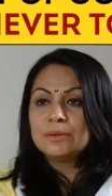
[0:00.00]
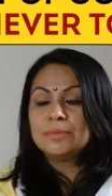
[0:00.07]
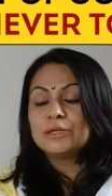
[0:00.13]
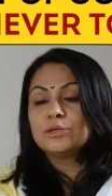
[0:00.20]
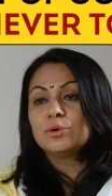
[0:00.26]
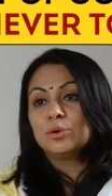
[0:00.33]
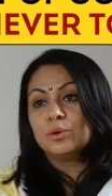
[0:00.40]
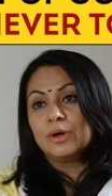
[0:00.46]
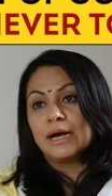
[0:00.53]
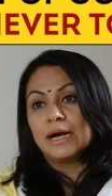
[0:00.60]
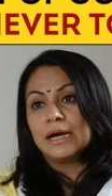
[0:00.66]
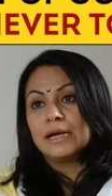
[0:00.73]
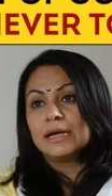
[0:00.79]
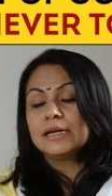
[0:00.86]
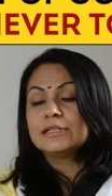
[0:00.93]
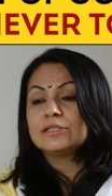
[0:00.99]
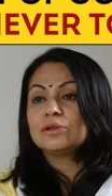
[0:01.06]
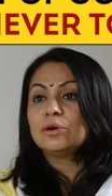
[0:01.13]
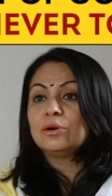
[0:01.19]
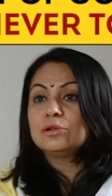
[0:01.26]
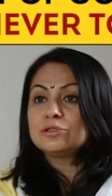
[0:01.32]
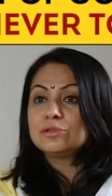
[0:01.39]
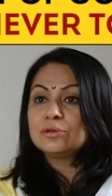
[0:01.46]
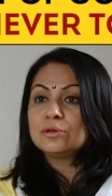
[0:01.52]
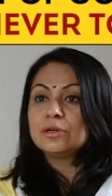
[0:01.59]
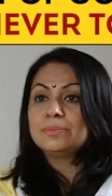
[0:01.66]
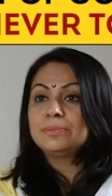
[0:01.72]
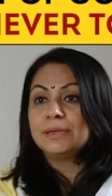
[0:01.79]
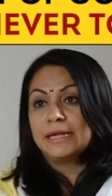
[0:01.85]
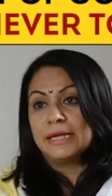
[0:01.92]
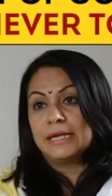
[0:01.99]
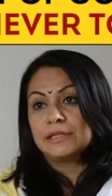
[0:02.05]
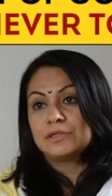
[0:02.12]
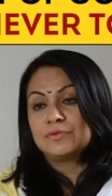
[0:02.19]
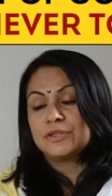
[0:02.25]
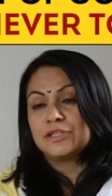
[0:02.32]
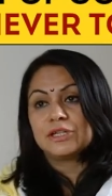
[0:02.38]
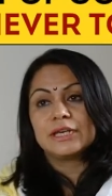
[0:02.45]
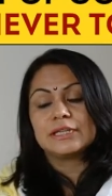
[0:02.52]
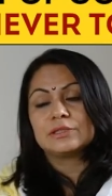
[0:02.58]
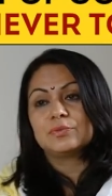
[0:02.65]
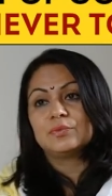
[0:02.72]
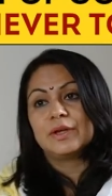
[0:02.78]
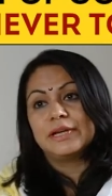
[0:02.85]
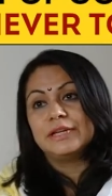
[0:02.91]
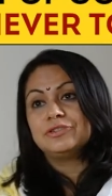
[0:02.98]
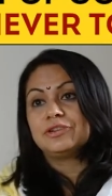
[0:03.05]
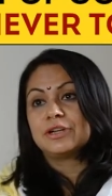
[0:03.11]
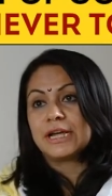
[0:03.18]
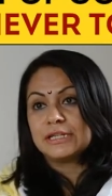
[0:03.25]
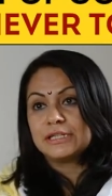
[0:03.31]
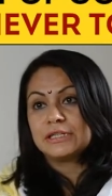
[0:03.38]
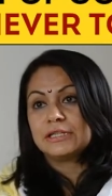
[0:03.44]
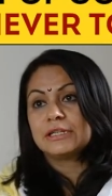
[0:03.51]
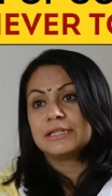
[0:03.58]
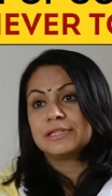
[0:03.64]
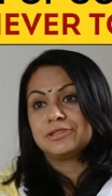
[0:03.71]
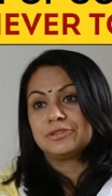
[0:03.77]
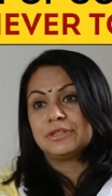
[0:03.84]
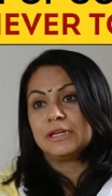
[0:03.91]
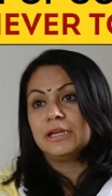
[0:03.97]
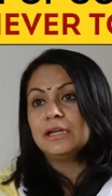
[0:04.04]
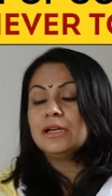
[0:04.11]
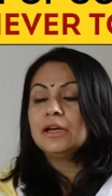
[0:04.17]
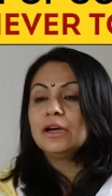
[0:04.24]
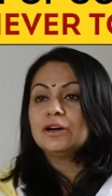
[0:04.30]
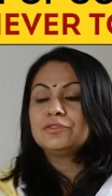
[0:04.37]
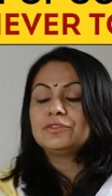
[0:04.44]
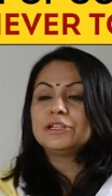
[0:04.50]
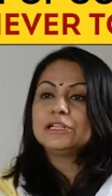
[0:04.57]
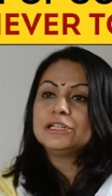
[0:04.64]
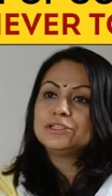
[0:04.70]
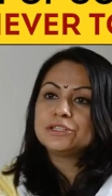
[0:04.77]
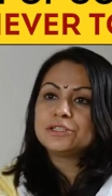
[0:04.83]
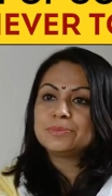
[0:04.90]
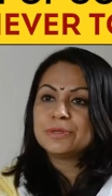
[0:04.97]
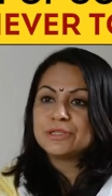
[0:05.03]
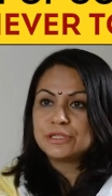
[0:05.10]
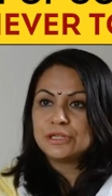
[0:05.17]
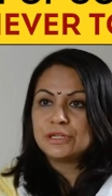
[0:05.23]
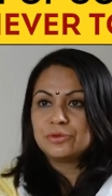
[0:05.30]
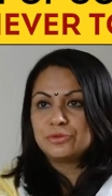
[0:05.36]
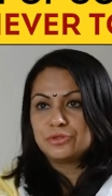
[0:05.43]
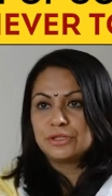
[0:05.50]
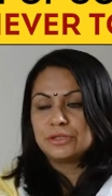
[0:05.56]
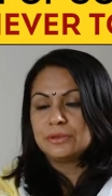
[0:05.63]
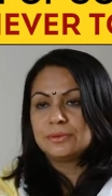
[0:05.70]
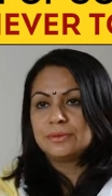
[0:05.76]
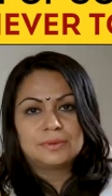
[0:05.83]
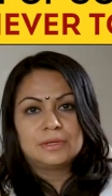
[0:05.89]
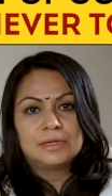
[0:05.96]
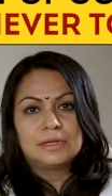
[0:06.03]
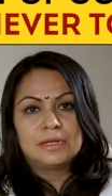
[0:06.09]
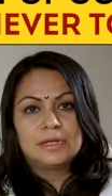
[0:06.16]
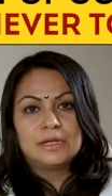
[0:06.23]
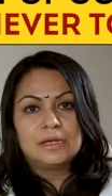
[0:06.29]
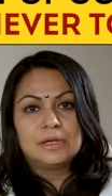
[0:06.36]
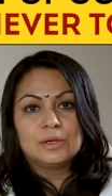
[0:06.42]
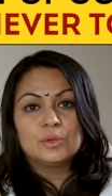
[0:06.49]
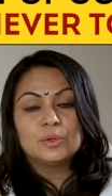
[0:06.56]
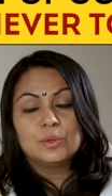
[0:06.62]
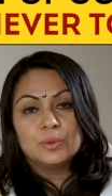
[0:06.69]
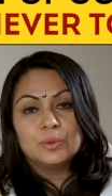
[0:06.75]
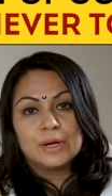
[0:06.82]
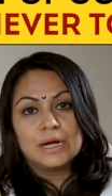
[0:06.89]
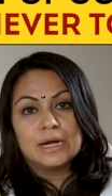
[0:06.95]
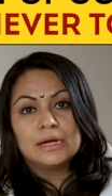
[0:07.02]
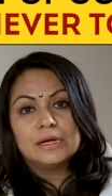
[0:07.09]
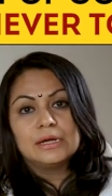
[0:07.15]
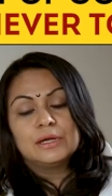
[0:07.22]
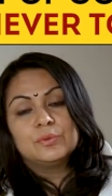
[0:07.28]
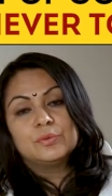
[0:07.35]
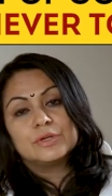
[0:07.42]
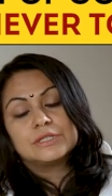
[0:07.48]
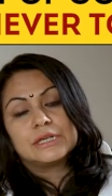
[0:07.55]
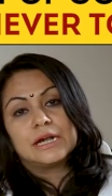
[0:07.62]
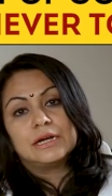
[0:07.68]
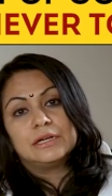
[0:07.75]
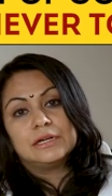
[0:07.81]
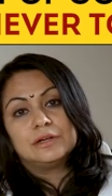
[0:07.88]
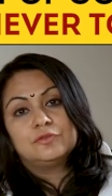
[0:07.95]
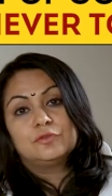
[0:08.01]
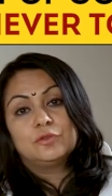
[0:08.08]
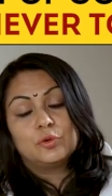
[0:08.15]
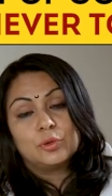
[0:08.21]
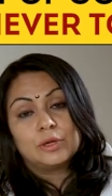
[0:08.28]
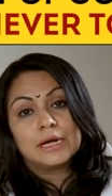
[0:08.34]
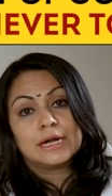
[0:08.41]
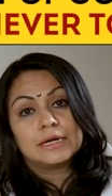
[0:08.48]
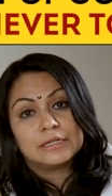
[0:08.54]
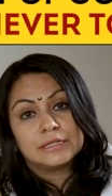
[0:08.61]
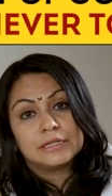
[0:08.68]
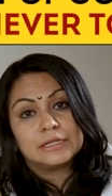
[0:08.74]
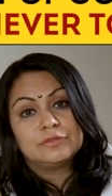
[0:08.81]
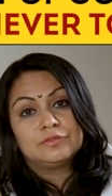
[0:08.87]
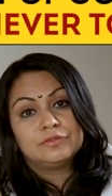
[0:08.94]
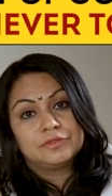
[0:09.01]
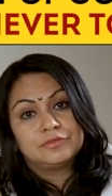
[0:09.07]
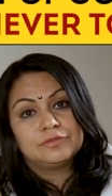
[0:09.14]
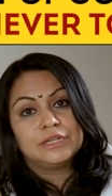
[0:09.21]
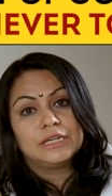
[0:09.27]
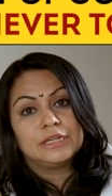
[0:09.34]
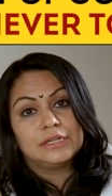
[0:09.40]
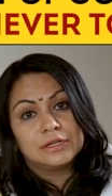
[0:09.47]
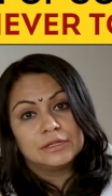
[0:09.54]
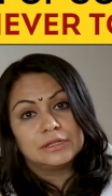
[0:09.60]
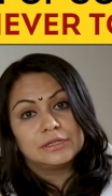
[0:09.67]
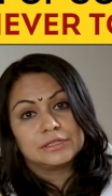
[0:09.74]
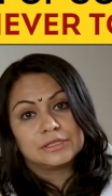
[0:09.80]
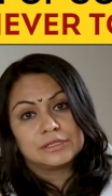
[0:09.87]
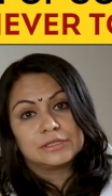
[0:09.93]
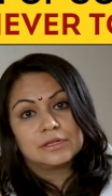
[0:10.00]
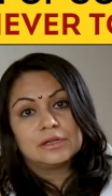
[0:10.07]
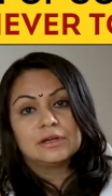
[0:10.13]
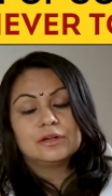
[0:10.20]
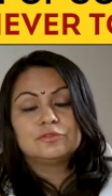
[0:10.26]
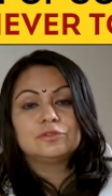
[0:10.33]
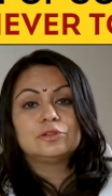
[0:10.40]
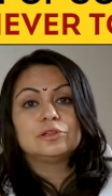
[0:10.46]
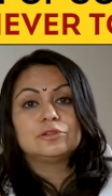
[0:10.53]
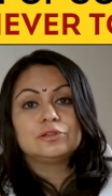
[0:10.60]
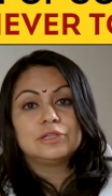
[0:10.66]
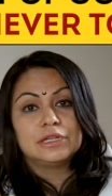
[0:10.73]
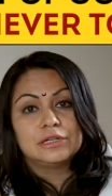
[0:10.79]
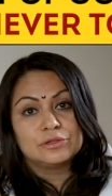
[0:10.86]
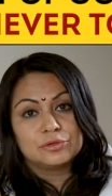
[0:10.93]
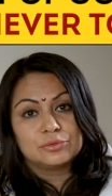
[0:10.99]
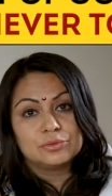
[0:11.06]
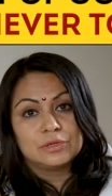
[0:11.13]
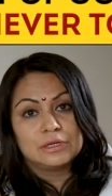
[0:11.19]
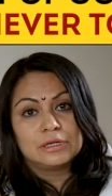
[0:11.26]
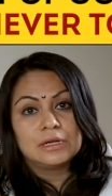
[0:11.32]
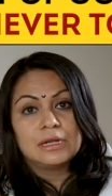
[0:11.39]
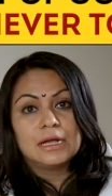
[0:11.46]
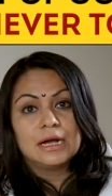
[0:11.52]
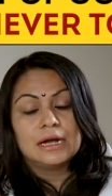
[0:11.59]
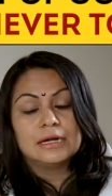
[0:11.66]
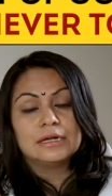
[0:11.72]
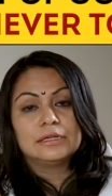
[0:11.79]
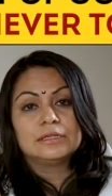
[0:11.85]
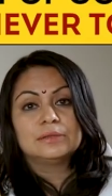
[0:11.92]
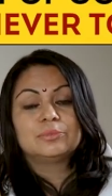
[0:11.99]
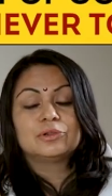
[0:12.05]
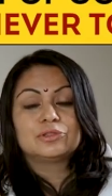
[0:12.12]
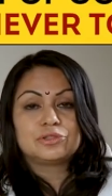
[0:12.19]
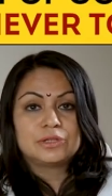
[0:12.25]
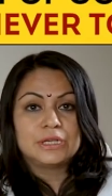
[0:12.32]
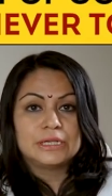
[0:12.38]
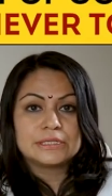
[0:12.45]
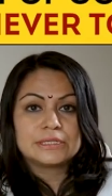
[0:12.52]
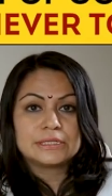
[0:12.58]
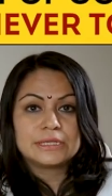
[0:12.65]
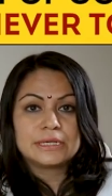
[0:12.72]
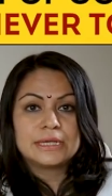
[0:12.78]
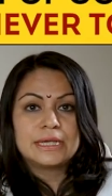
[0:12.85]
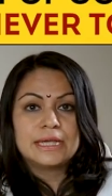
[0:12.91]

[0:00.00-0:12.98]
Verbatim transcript: But Goa is also a place which has a very tragic history of religious persecution. Goa was under 450 years of colonial rule under the Portuguese.